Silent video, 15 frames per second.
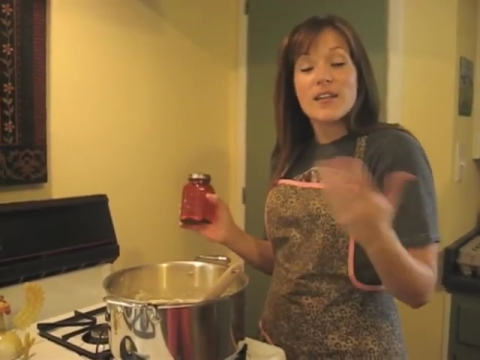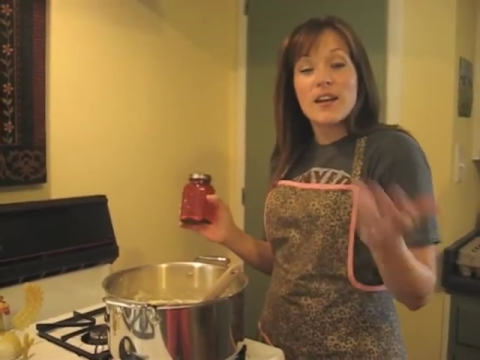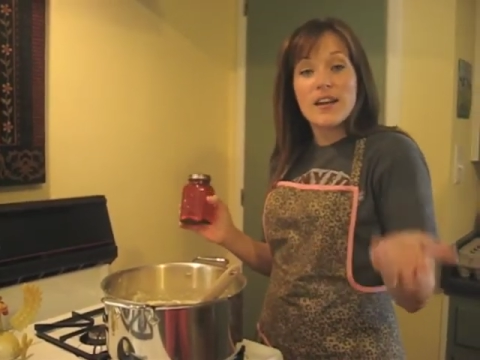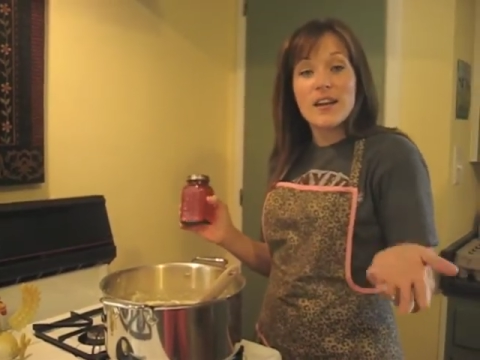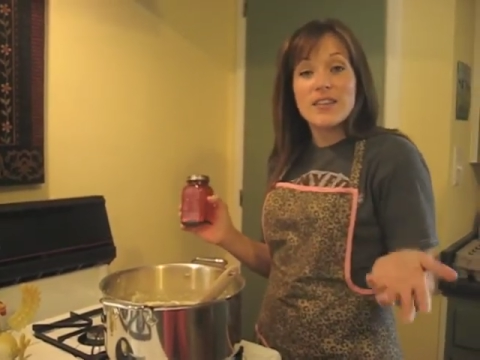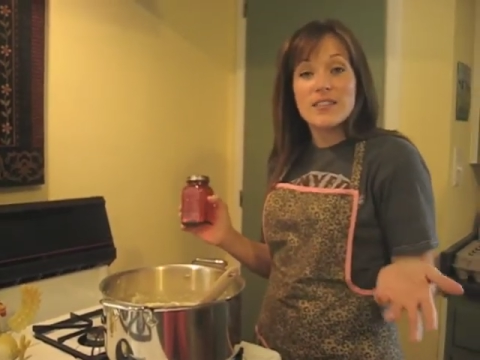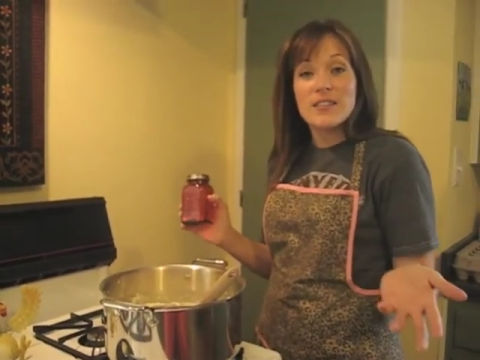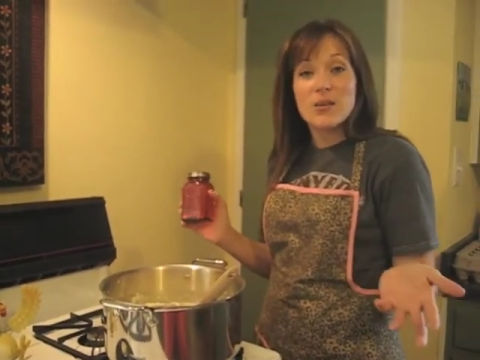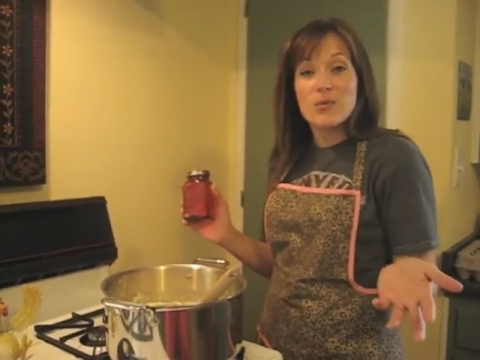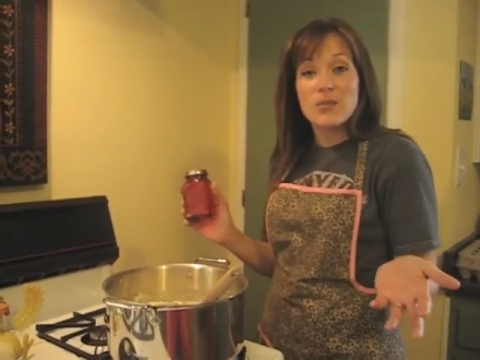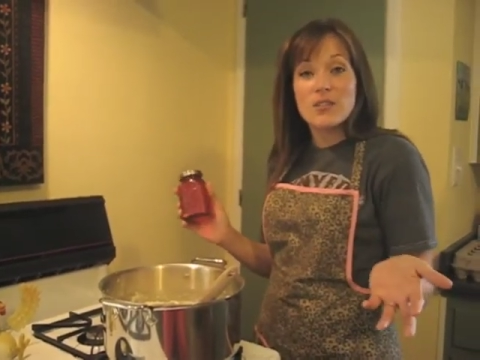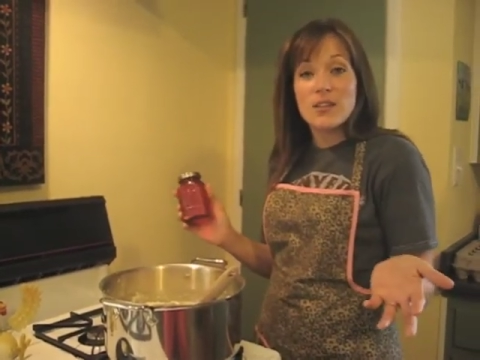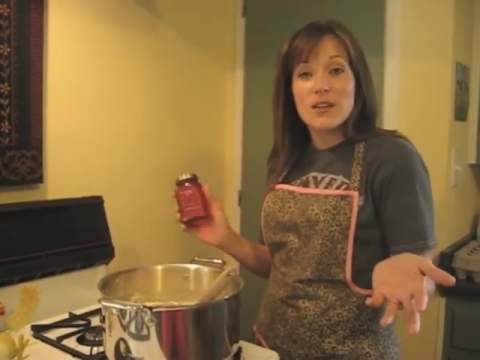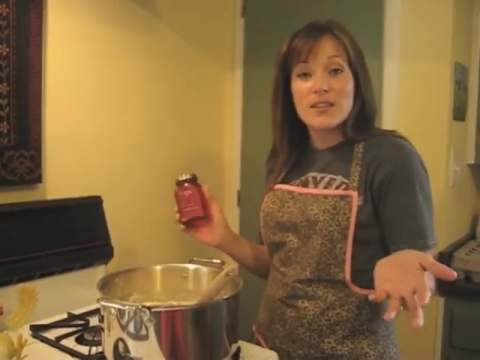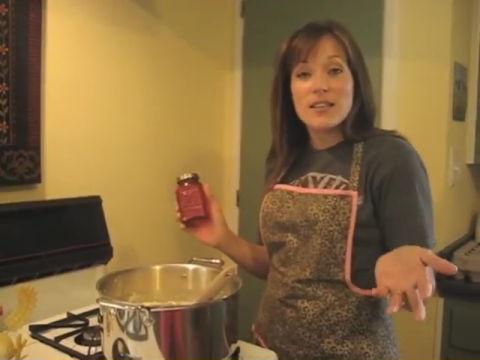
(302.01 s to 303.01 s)
like I said, with
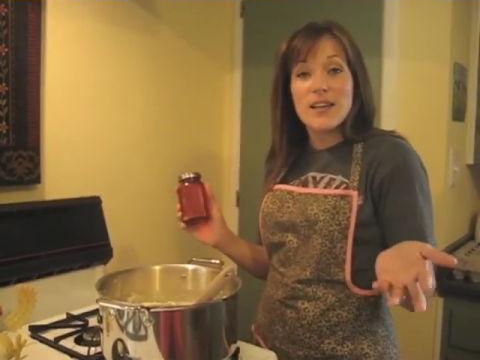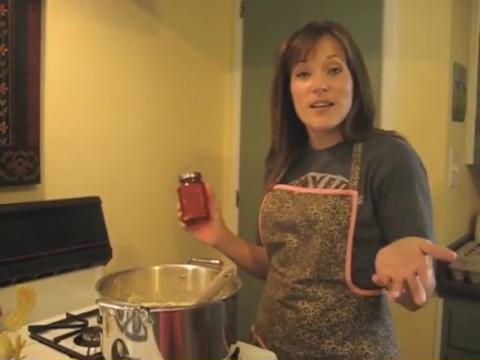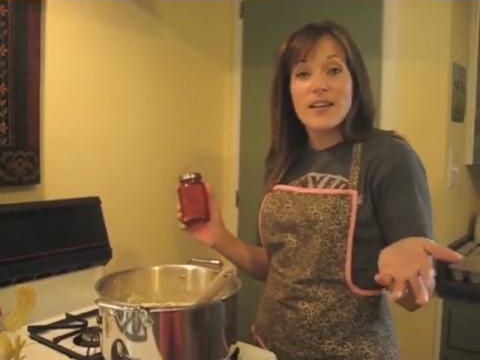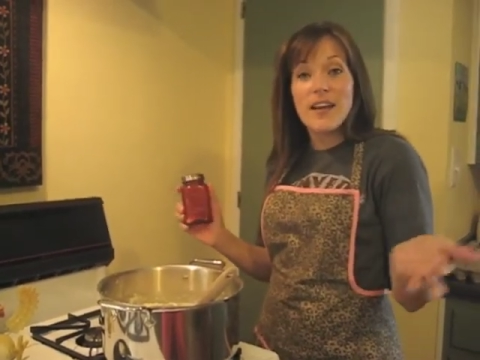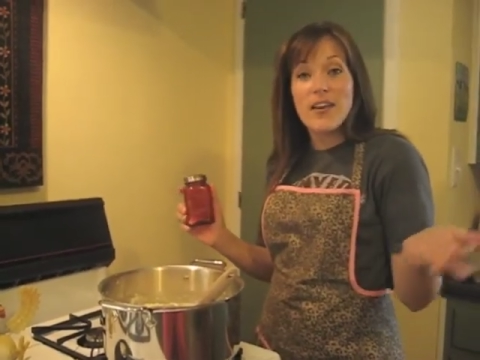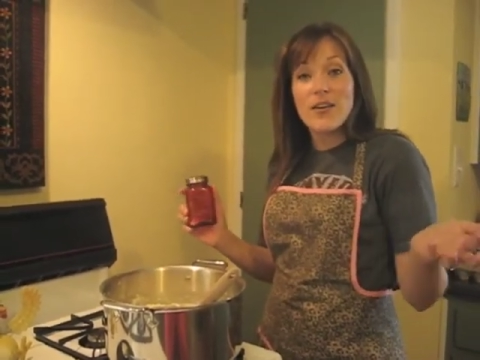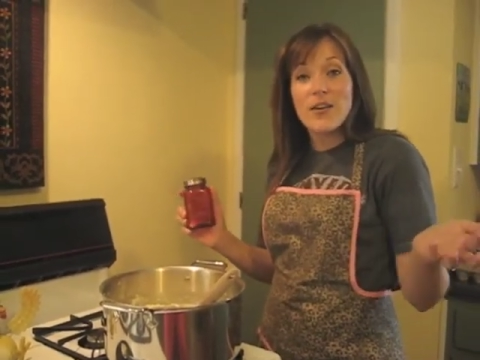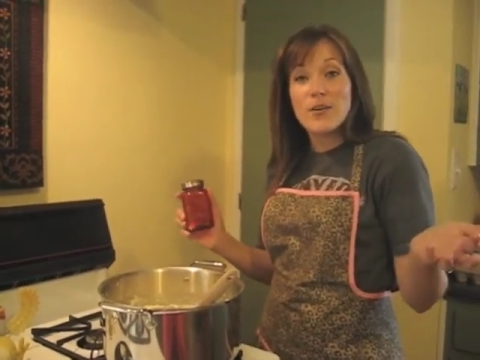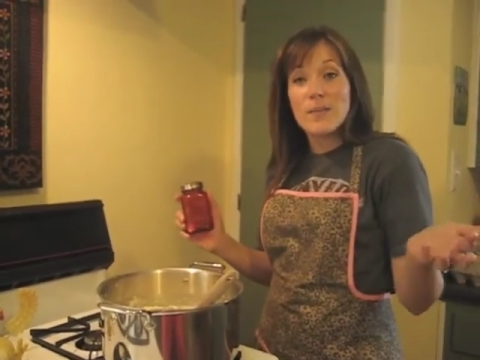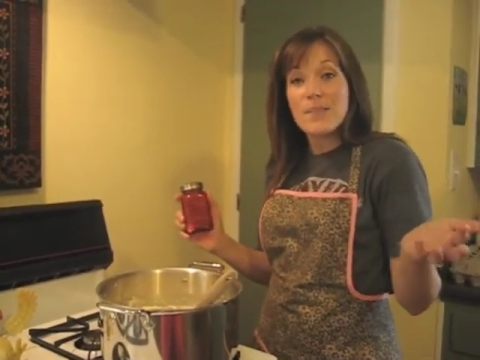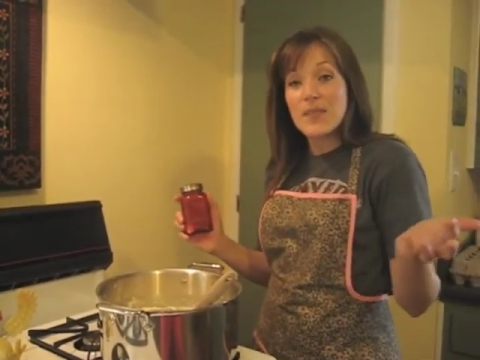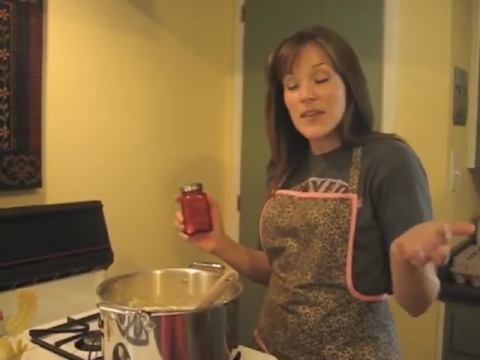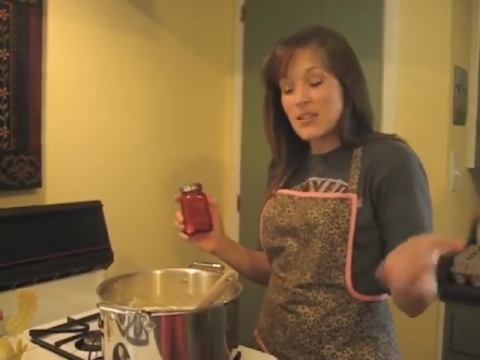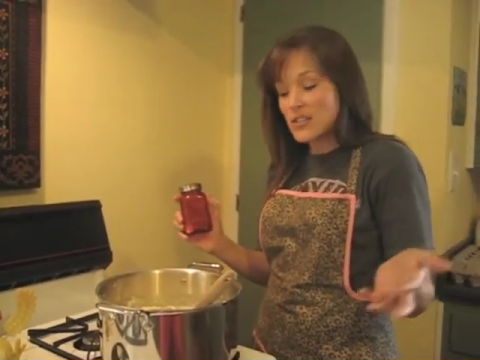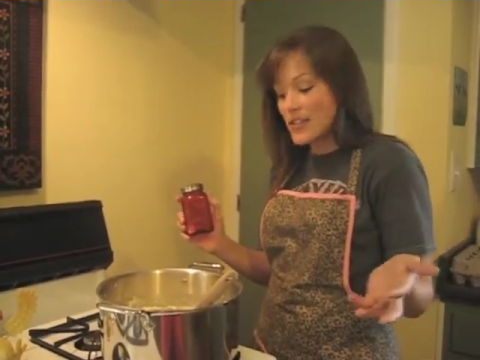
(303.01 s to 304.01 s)
sauteed kale
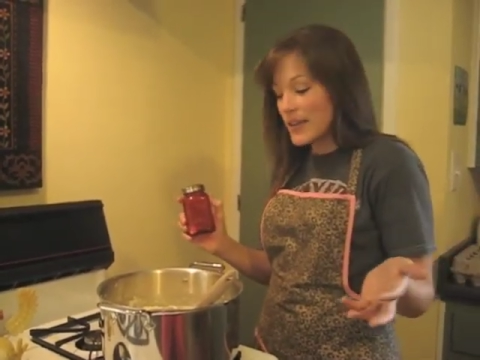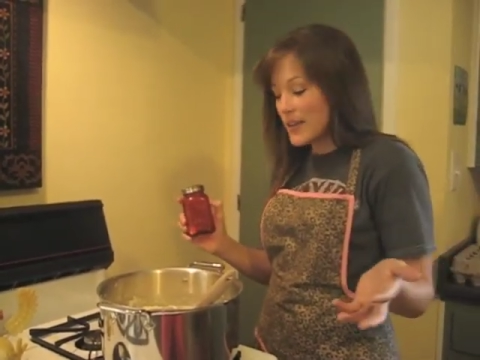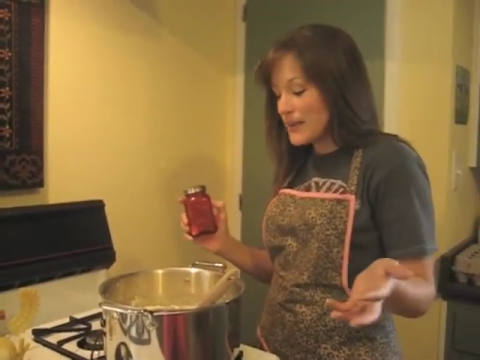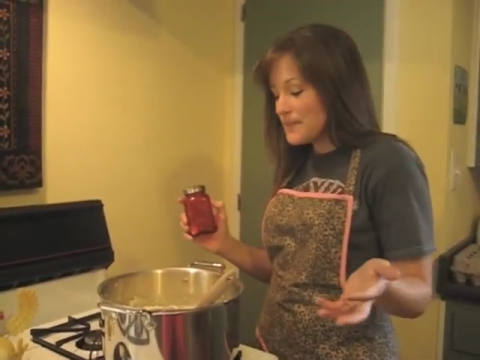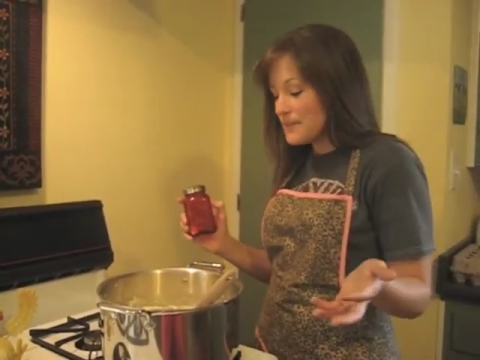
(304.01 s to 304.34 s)
and chicken.